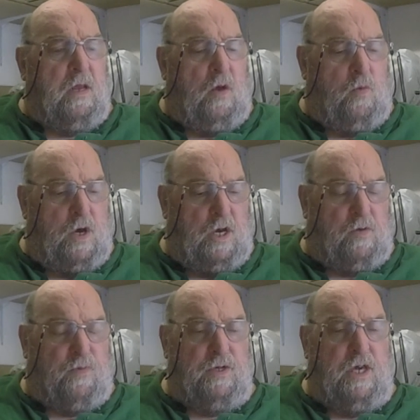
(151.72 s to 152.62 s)
a
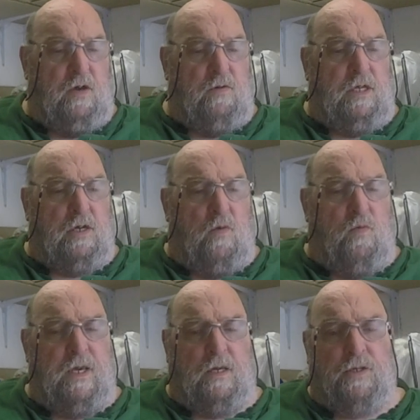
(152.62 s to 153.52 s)
workable unit on
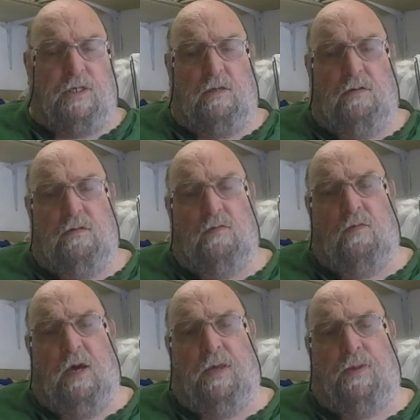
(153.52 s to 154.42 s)
wheels
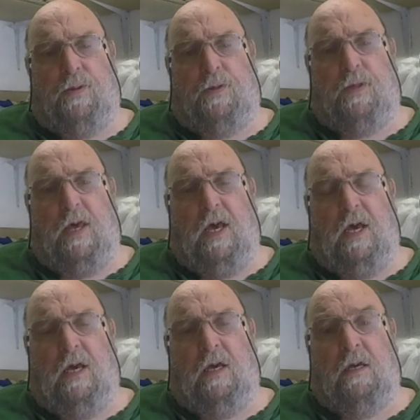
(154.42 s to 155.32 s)
with
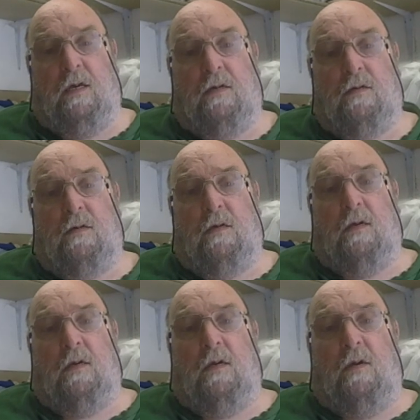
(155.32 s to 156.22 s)
uh,
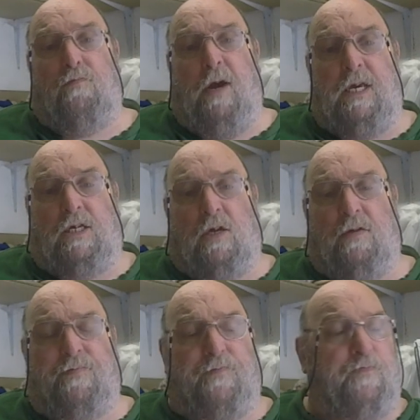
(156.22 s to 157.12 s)
brakes
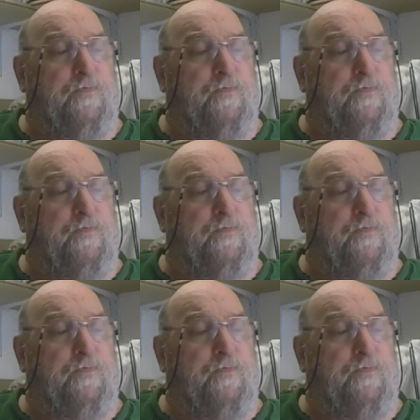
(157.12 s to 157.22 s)
on.